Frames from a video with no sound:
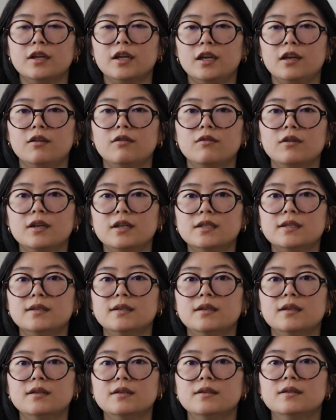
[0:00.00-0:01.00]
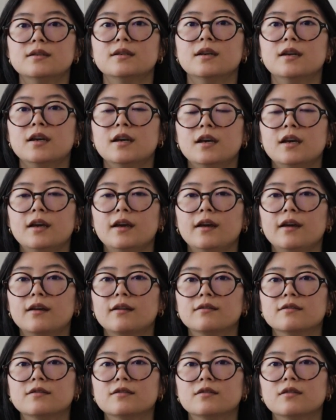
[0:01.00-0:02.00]
increases,
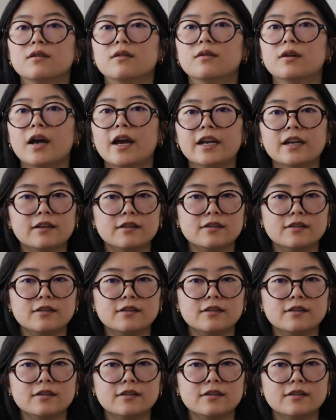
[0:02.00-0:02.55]
and so